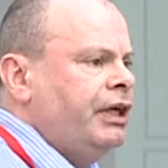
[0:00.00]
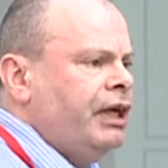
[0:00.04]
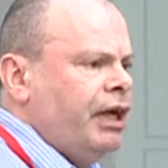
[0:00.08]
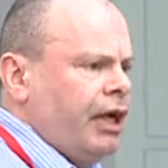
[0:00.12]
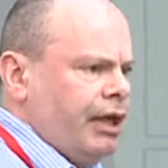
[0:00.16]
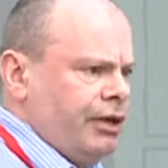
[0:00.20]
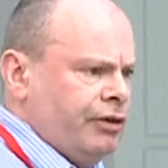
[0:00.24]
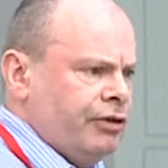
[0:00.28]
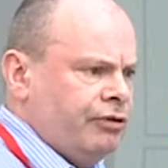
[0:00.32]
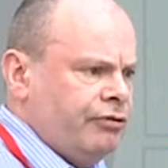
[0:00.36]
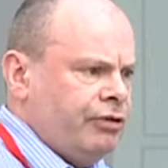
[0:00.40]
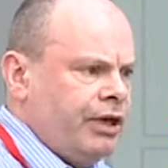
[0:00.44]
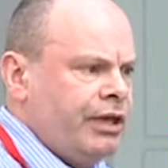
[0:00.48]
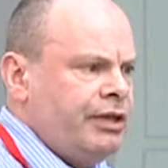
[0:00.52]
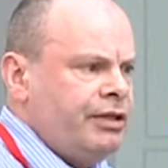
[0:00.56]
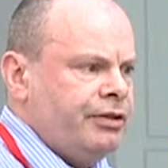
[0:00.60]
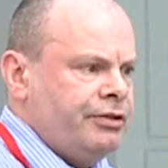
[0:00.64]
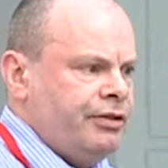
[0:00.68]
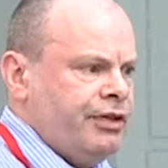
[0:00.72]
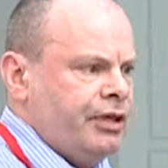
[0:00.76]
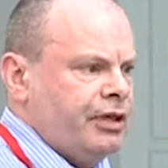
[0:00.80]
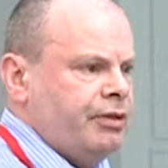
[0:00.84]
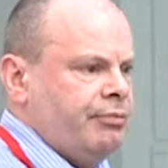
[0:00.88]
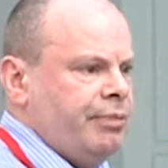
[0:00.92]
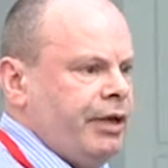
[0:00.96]
And the great
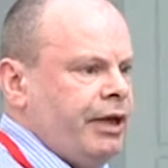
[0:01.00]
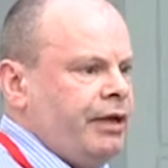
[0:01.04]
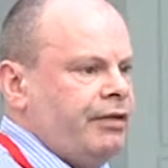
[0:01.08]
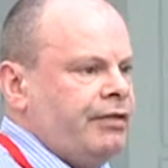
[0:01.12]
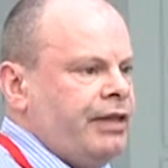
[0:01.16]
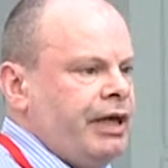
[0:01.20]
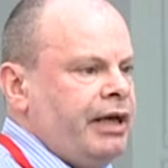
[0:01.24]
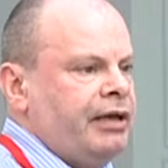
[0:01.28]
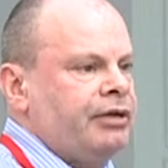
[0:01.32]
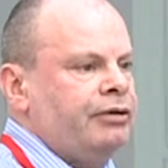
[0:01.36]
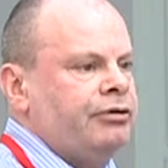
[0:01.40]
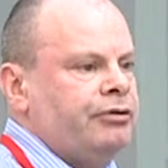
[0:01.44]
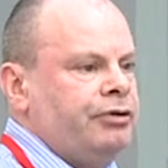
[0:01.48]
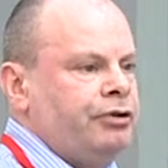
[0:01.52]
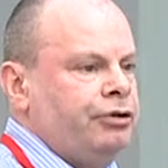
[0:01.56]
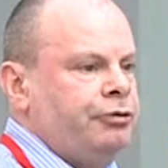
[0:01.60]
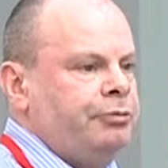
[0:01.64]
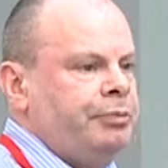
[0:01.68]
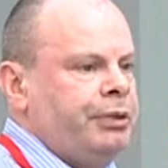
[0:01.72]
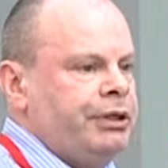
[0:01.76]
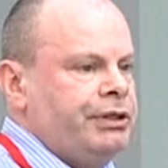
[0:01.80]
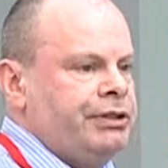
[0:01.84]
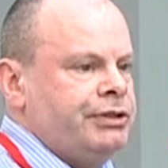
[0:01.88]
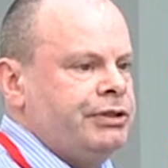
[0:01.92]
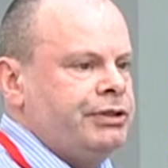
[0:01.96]
thing about that group
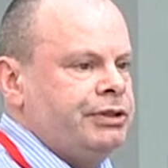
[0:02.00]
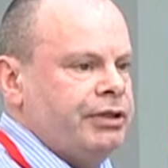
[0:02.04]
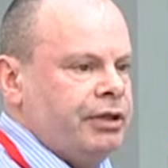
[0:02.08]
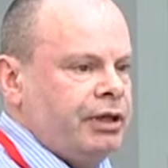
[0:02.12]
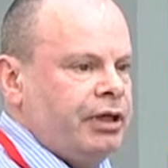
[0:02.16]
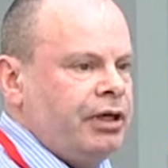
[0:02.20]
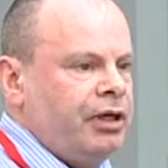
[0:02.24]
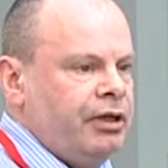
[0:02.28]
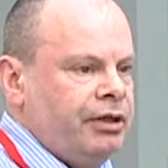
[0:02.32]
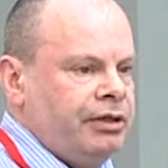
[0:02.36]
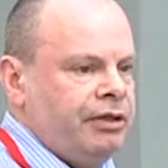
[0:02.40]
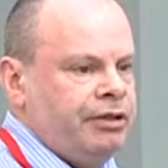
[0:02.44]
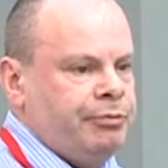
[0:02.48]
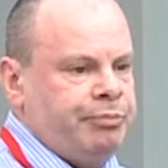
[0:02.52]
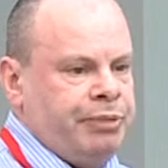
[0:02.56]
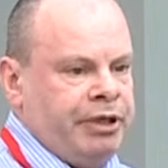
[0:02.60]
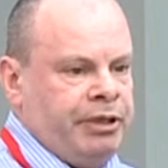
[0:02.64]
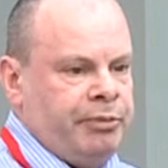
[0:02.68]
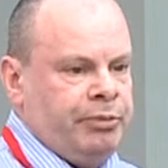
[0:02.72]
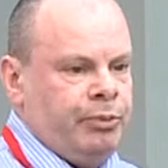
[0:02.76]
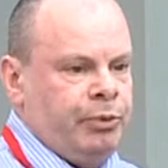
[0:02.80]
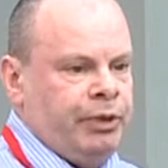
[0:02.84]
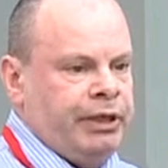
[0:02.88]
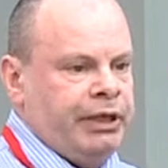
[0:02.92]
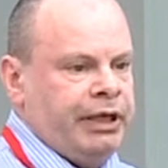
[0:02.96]
is the kind of
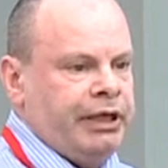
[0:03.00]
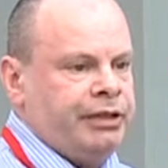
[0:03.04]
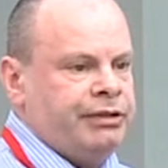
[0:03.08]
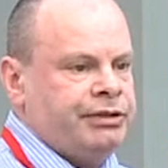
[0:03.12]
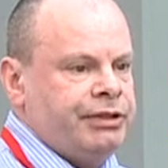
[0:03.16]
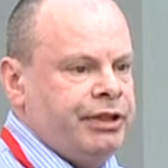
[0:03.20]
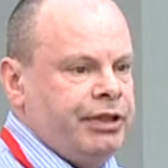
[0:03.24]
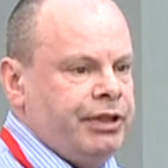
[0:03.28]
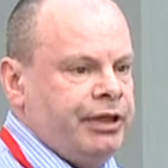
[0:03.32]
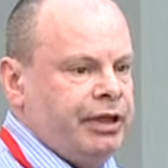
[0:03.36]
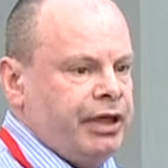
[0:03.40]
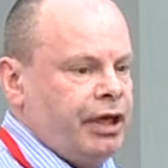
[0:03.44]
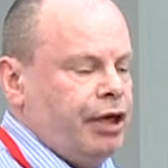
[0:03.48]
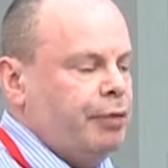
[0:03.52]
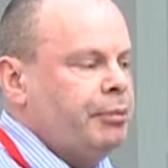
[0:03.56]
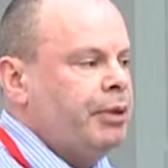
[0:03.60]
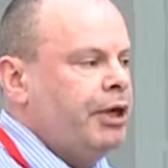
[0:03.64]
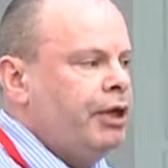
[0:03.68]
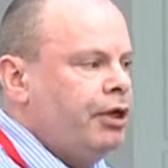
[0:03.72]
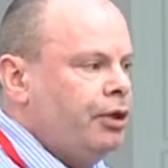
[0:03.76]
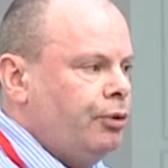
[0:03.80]
people we get turning up.